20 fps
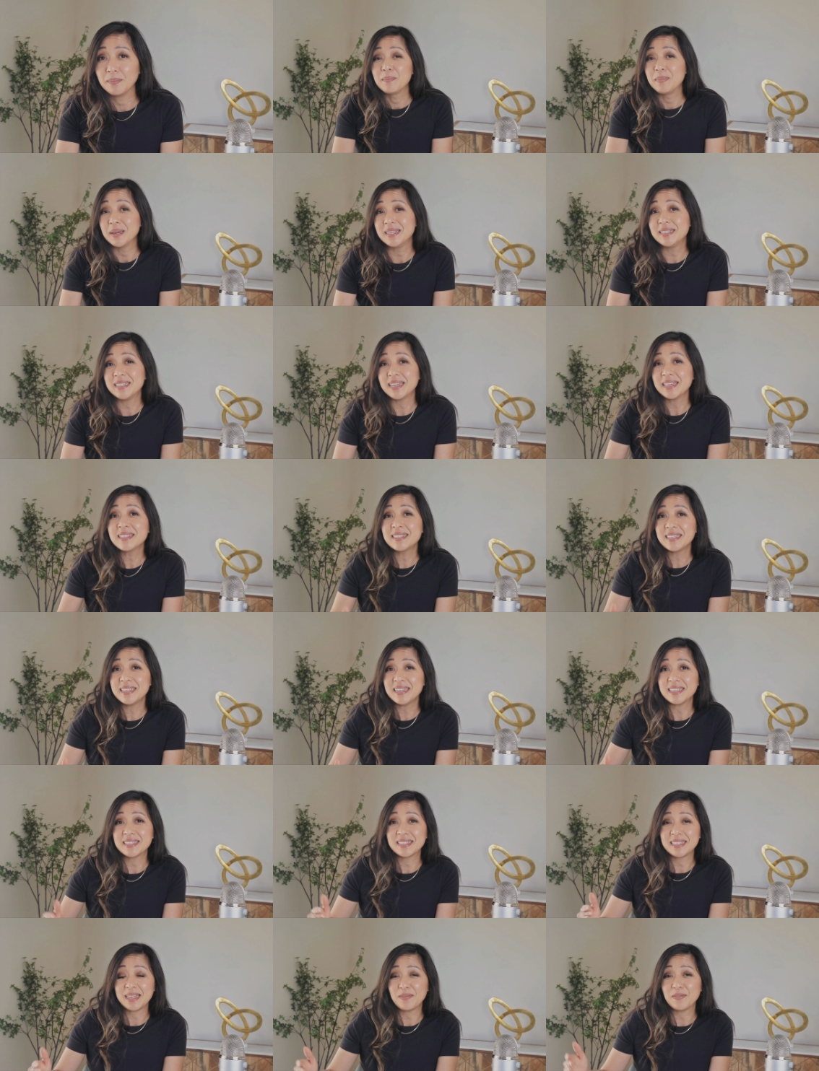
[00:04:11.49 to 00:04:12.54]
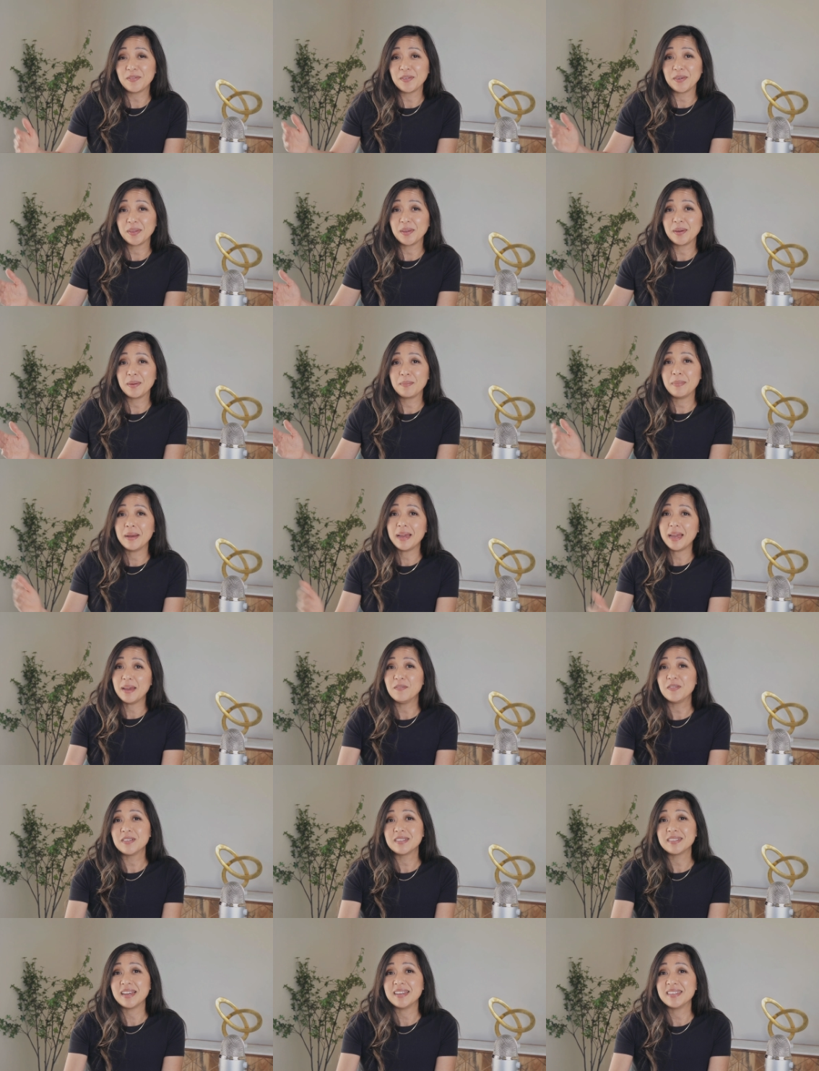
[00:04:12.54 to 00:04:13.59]
But he takes it a step further by
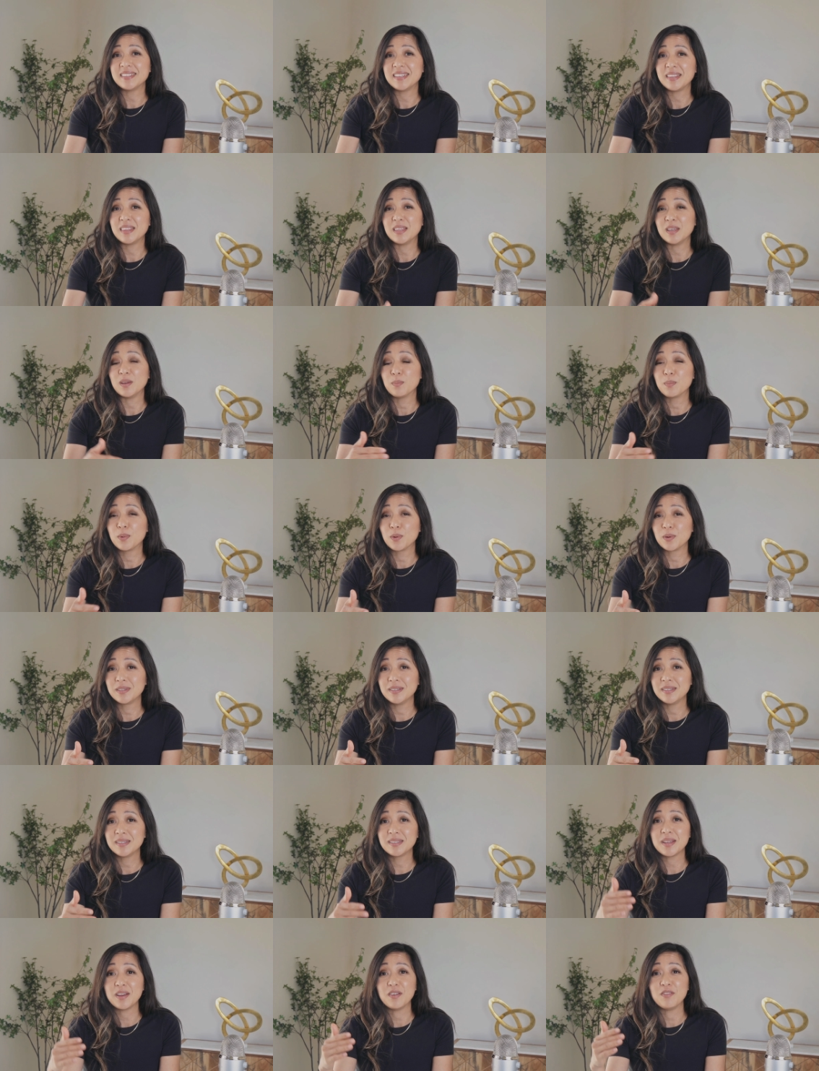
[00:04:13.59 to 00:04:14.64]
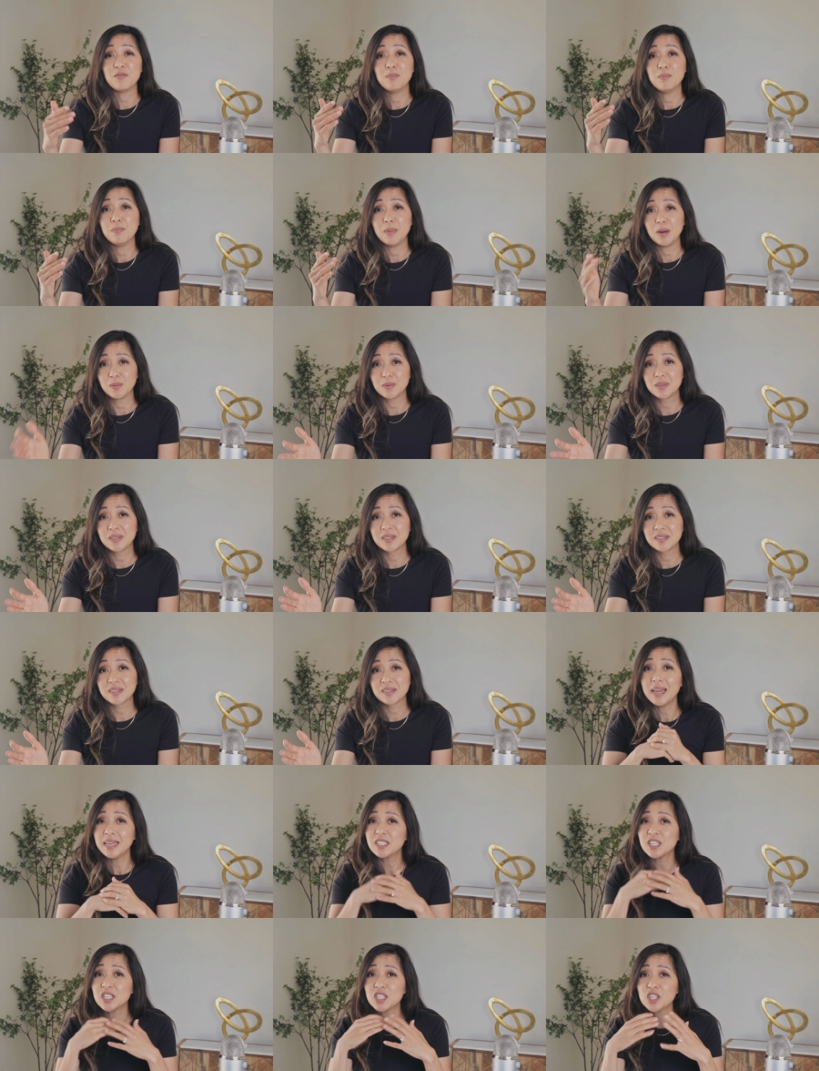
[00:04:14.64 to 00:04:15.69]
emphasizing the importance of moats.
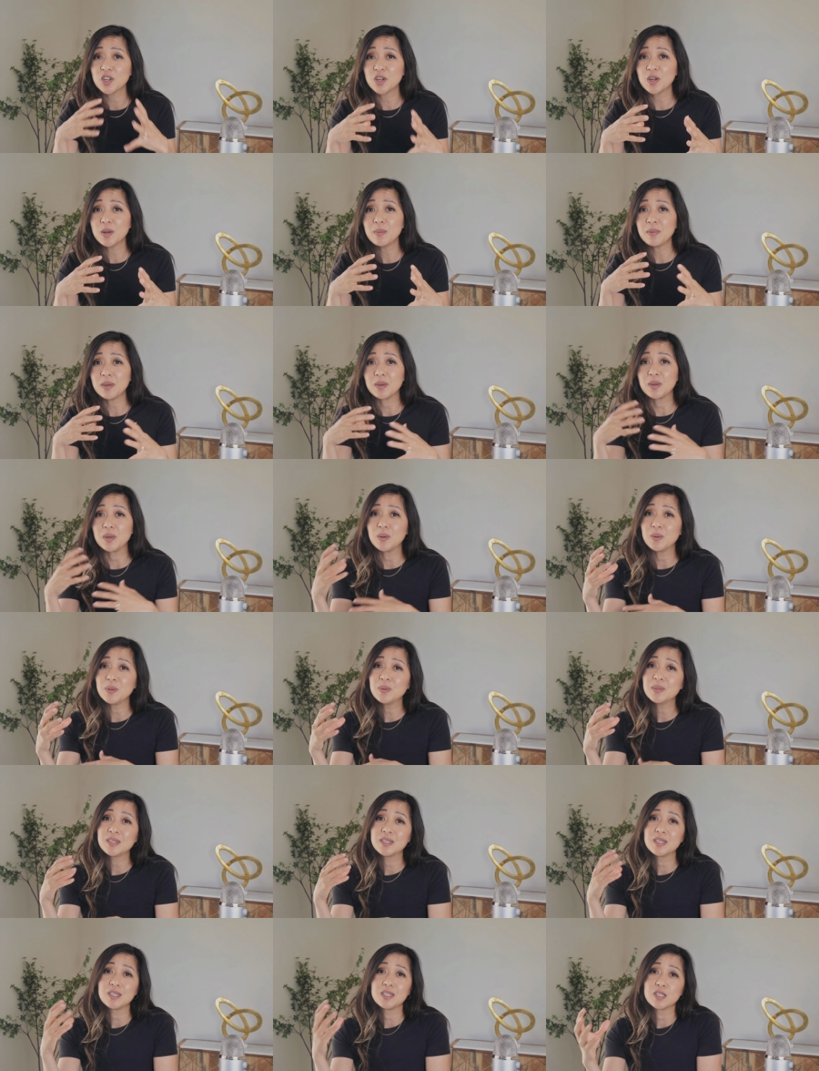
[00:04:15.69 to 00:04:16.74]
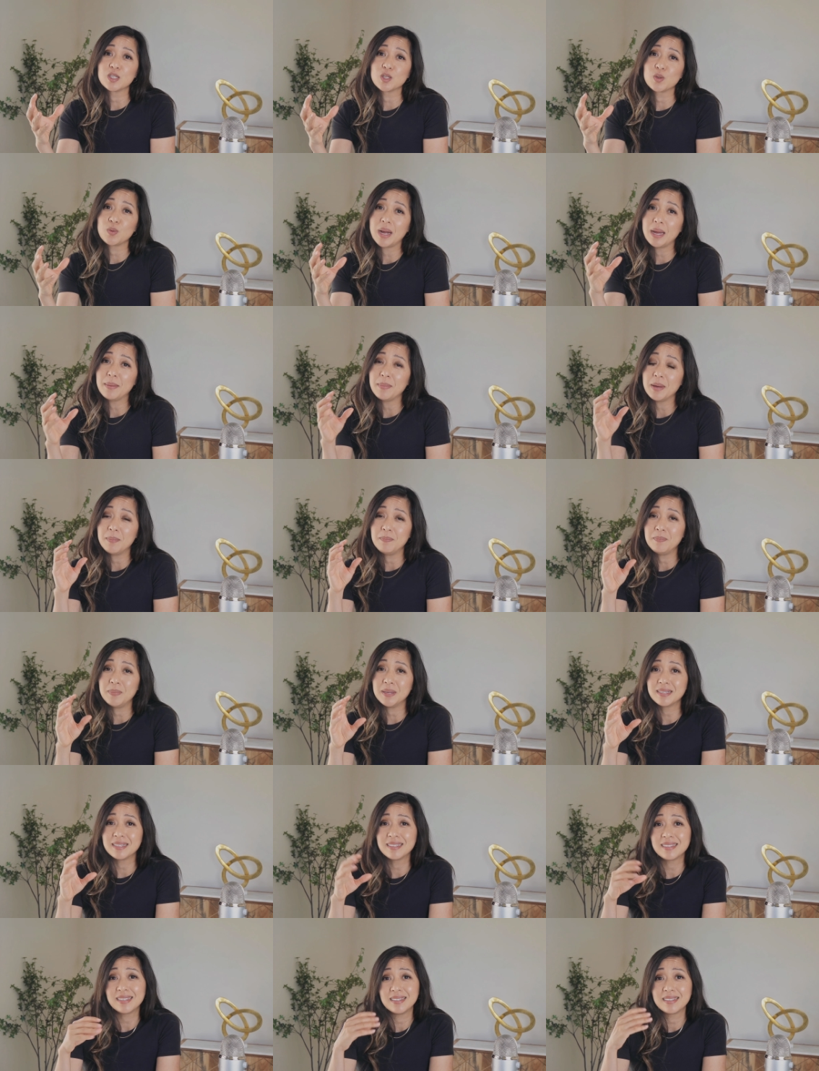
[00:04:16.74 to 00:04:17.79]
It's a term used to describe a
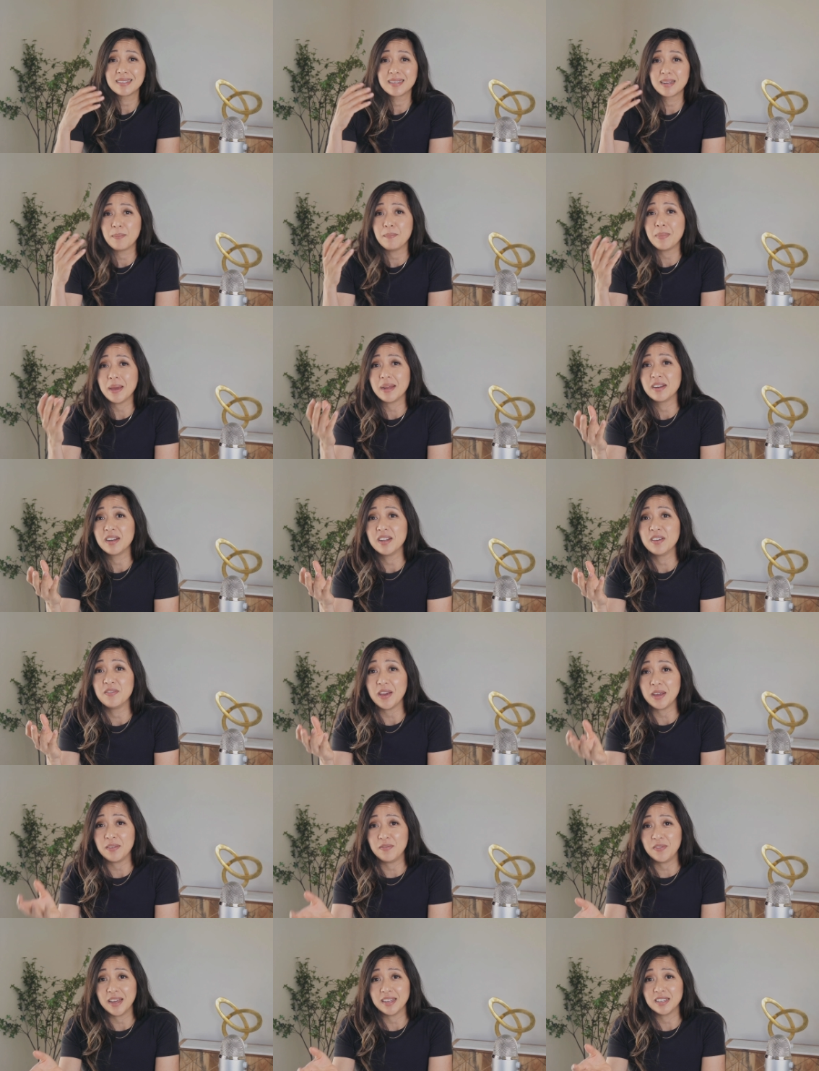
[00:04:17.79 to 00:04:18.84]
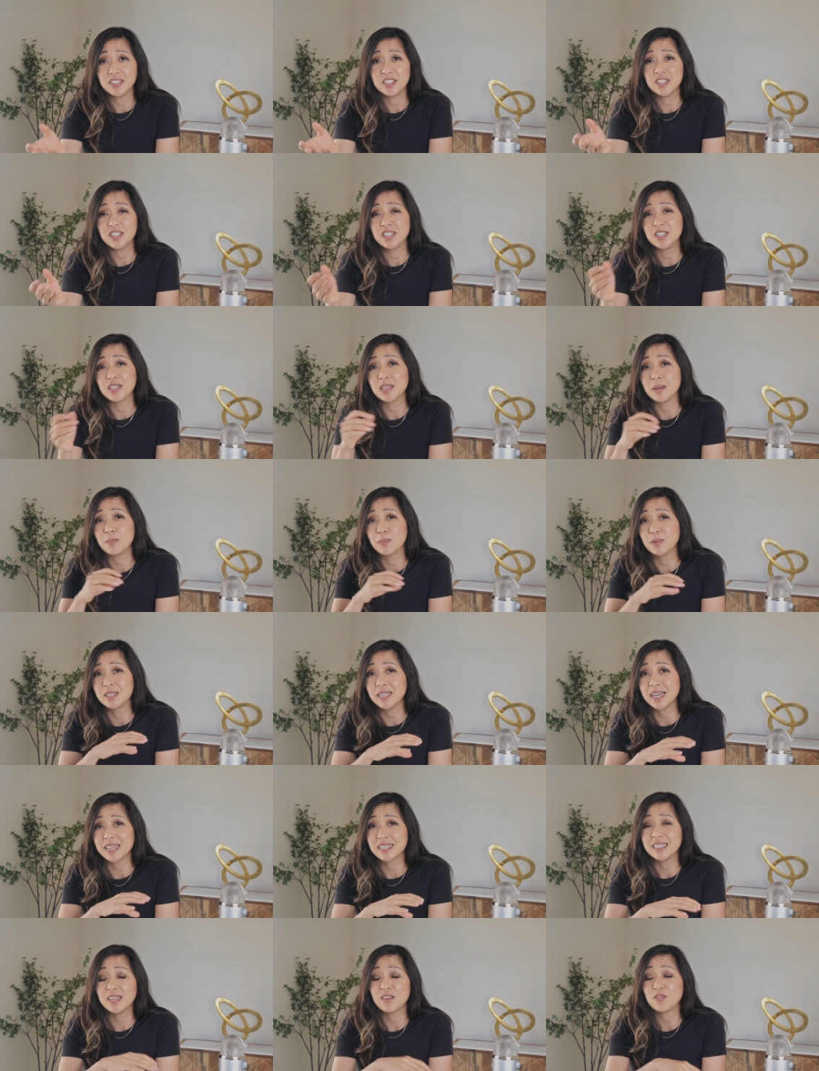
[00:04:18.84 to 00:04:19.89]
business's competitive advantage that
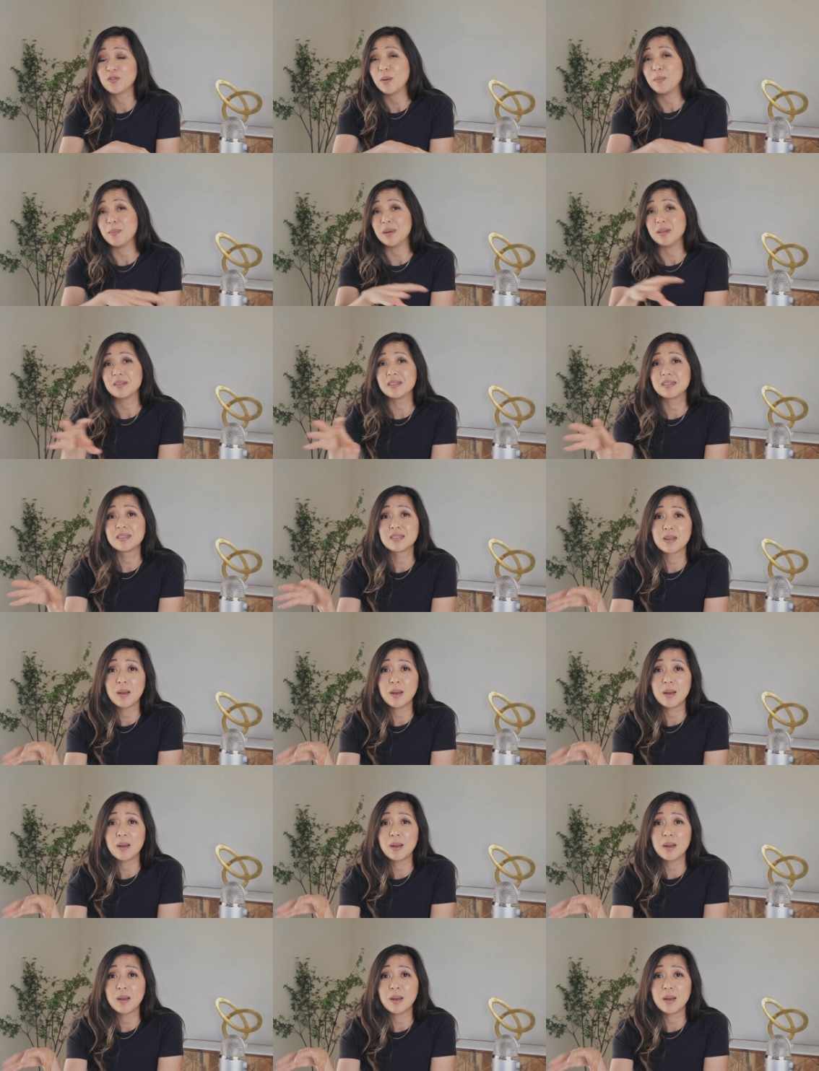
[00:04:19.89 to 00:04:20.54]
protects it from its